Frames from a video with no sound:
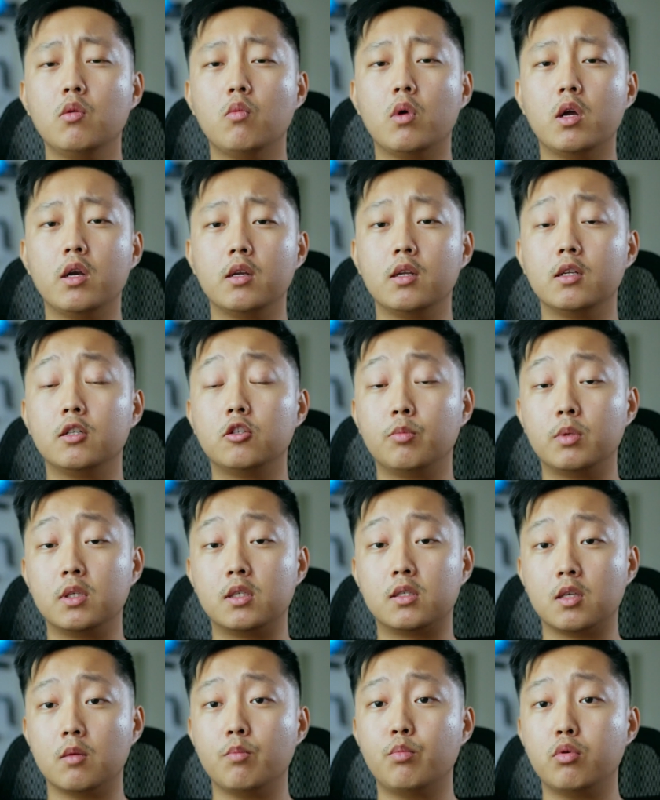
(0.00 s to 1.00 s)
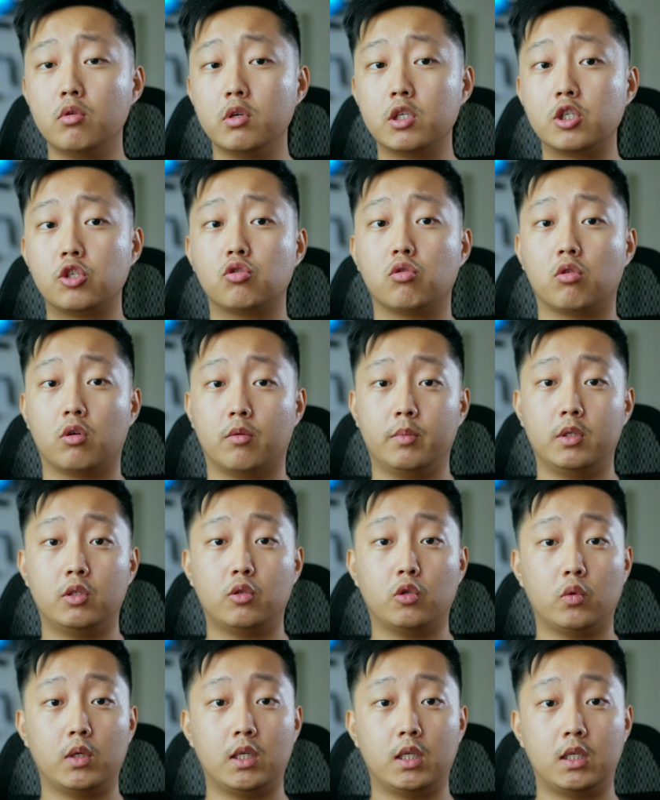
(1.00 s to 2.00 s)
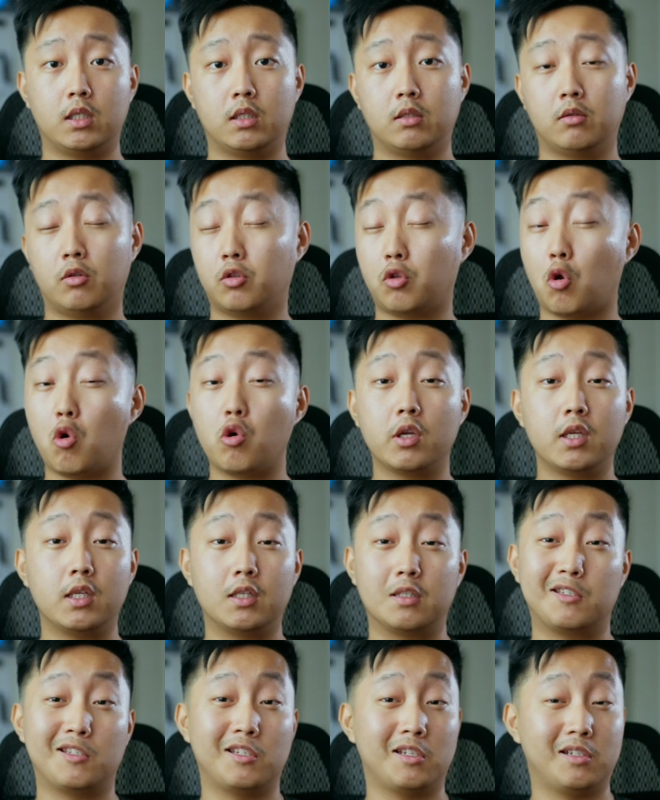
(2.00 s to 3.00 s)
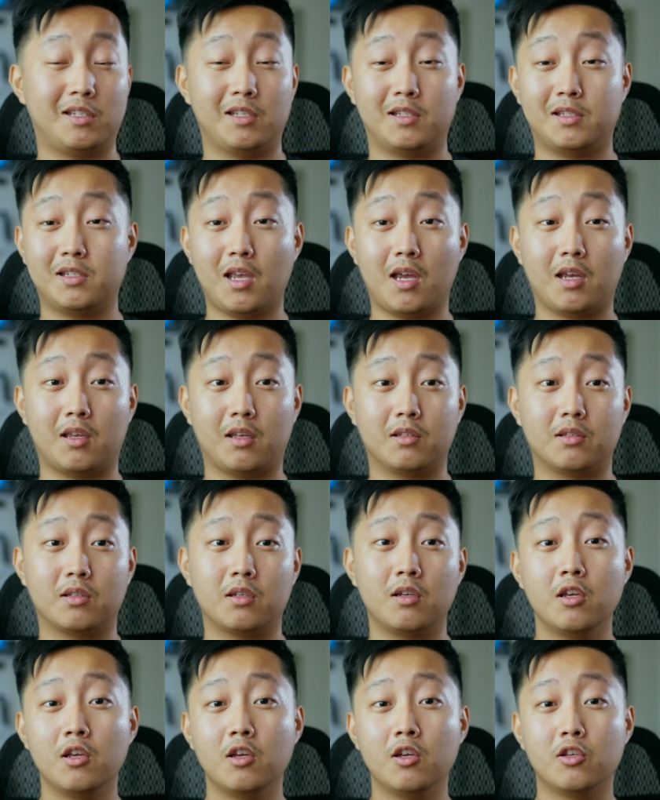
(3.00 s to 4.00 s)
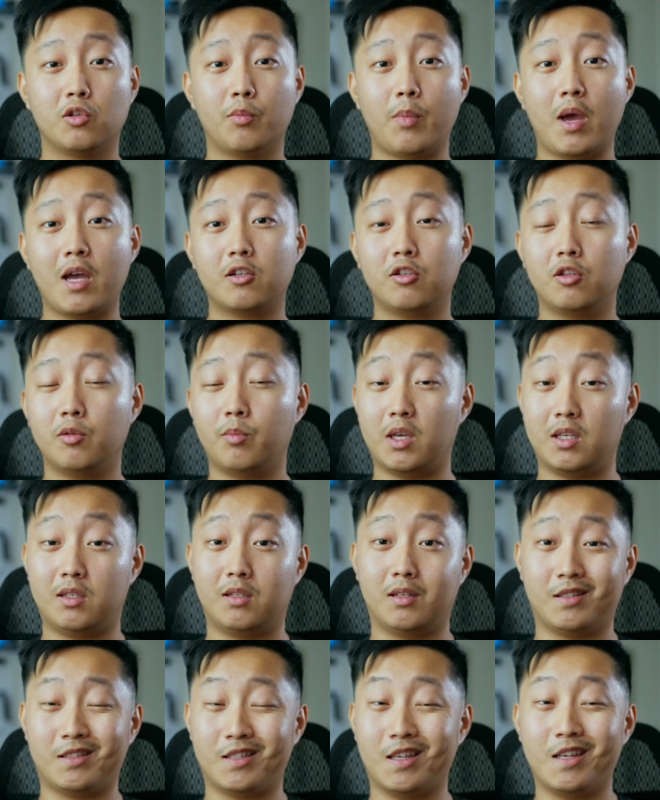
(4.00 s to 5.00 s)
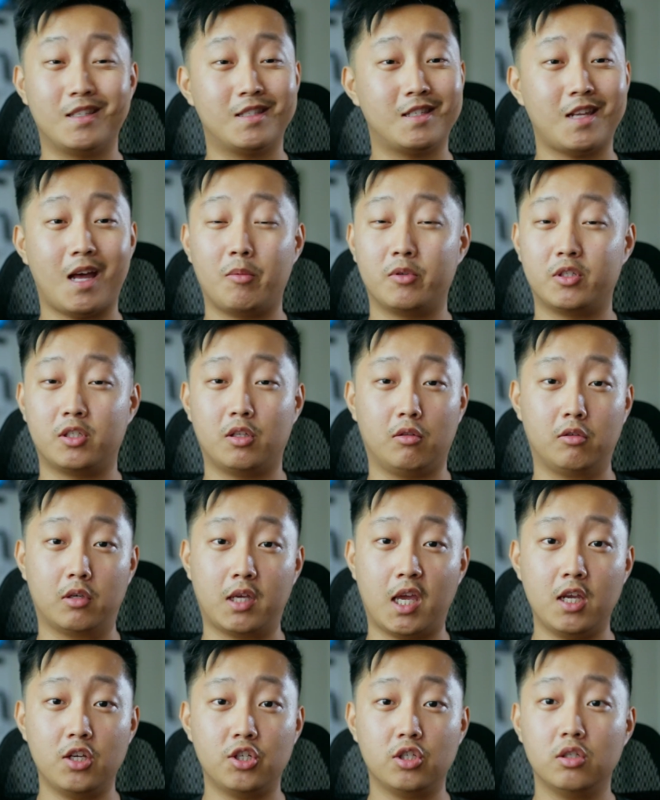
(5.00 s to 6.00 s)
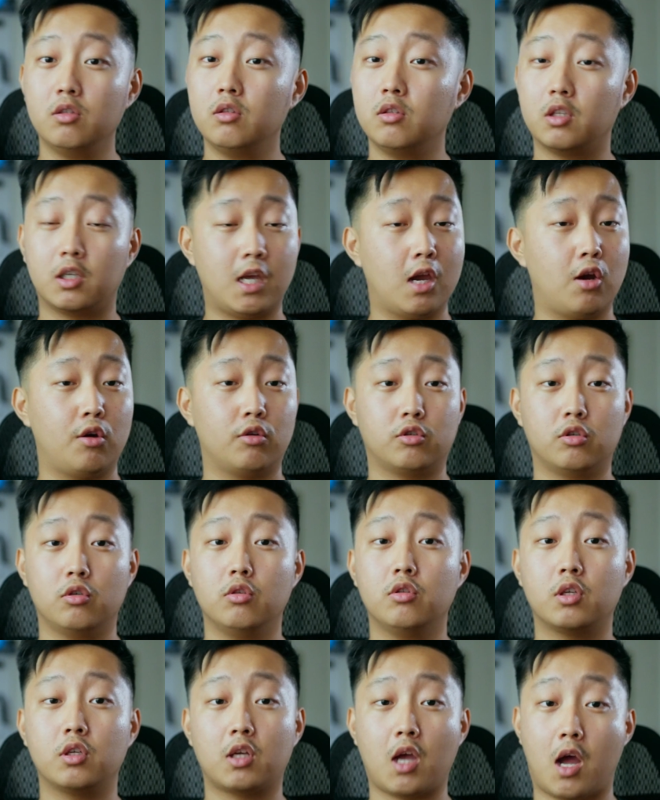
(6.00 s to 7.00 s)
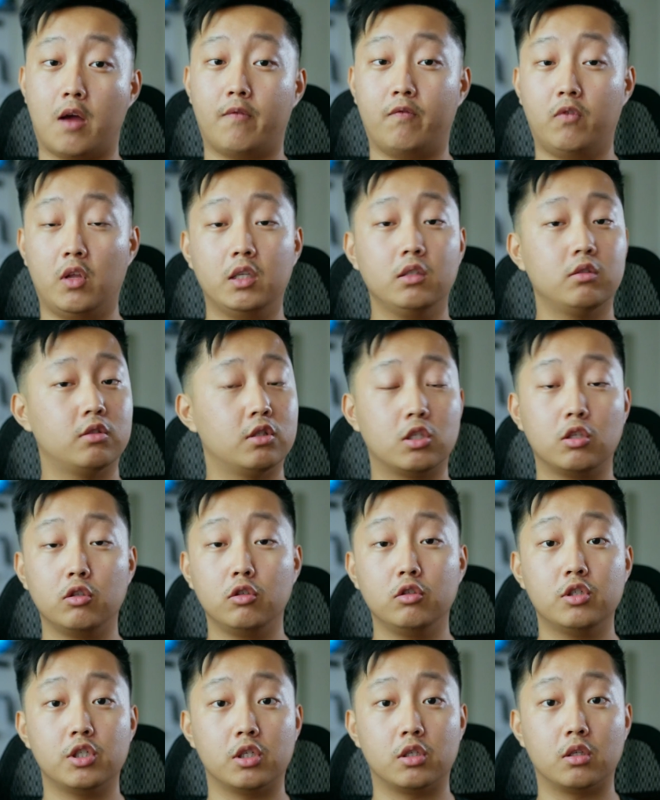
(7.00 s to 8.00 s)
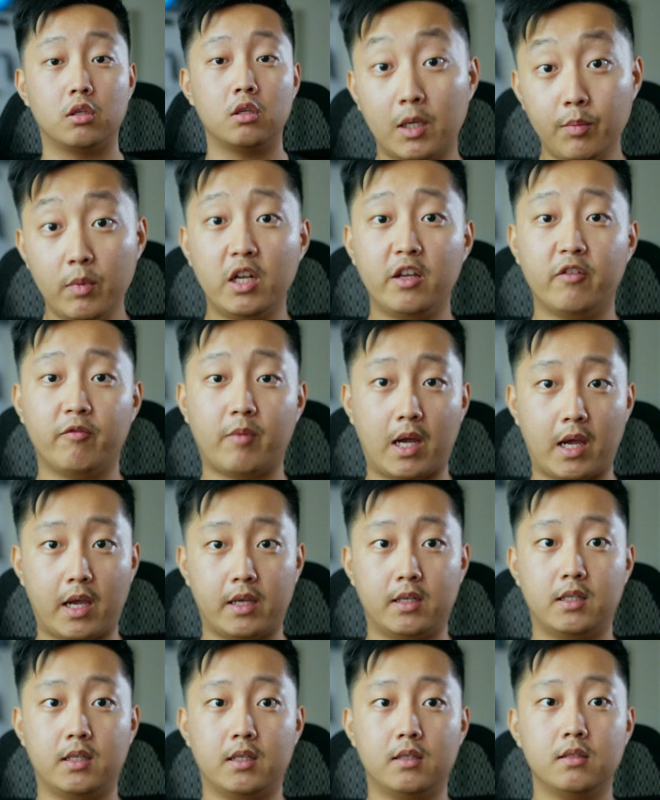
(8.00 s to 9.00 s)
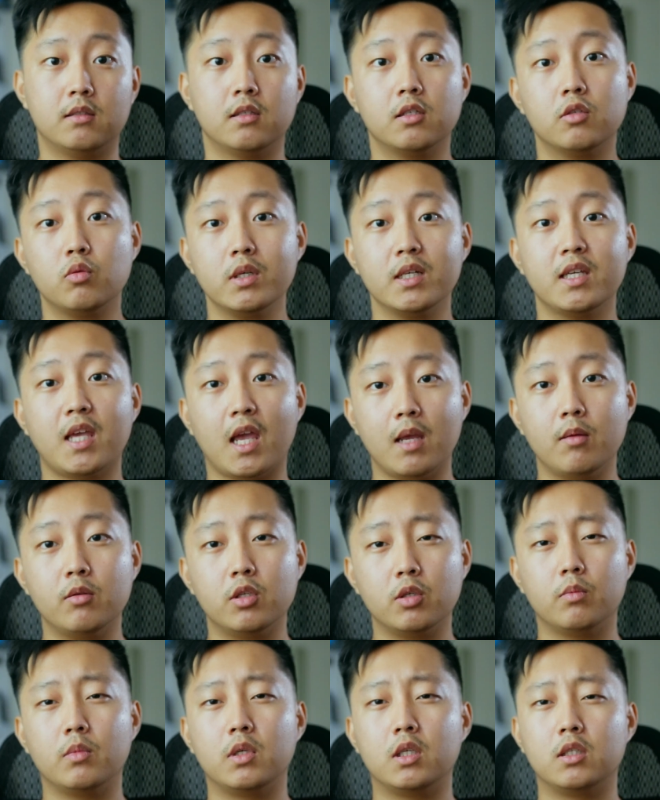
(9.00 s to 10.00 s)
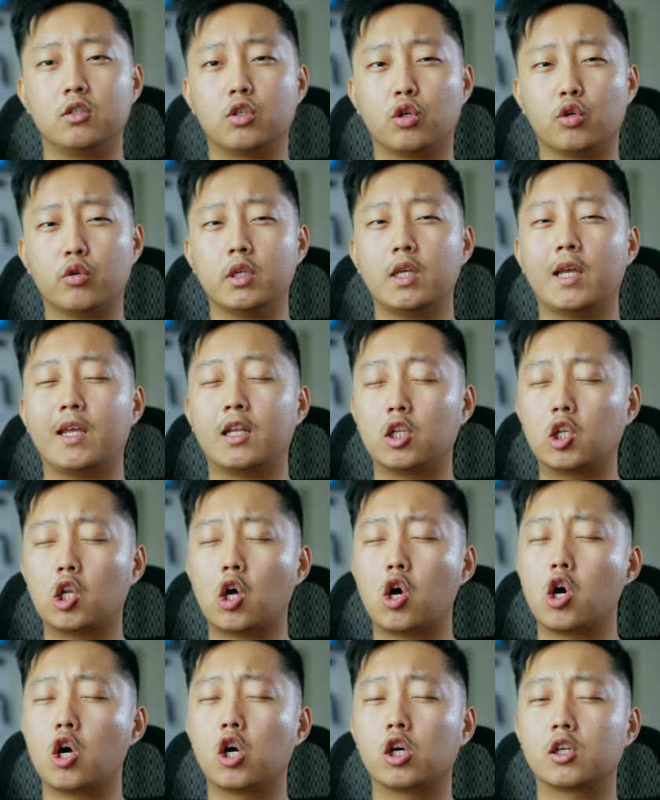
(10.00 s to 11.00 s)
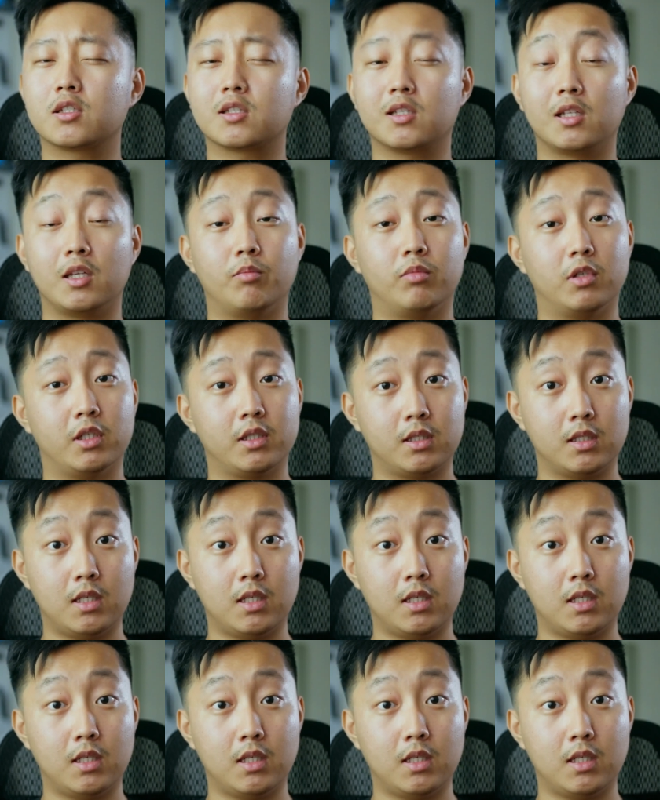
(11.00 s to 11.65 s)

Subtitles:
wanted it to be simple and short, between 30 and 60 seconds. So back to the basics: establish the location, the character, the conflict, the solution. Like many of my ideas, this one came to me during a long sleepless